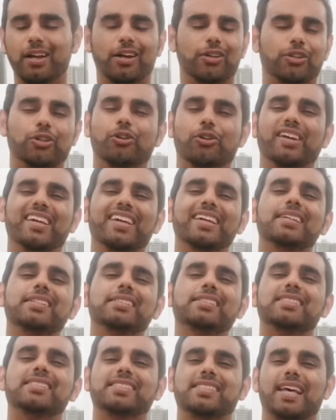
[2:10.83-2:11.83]
you're
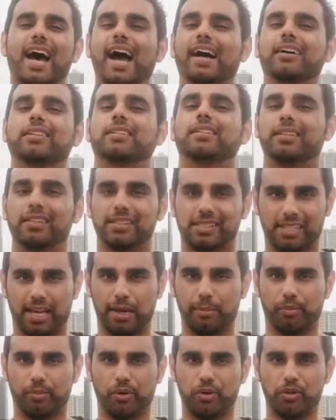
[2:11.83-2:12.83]
exactly the same
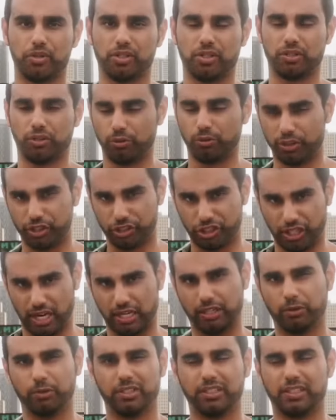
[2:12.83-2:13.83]
person. You are
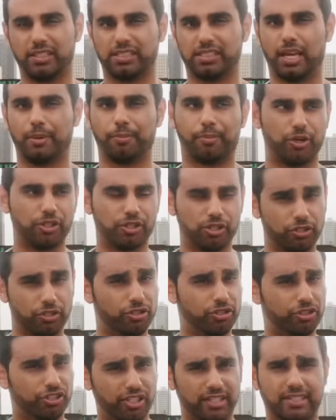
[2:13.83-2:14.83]
genuinely the same person, you're
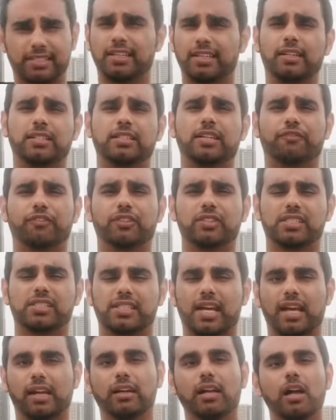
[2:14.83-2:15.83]
just in a different
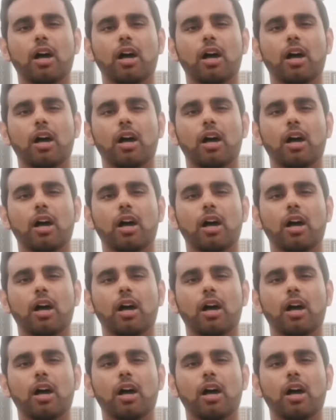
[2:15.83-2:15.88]
state.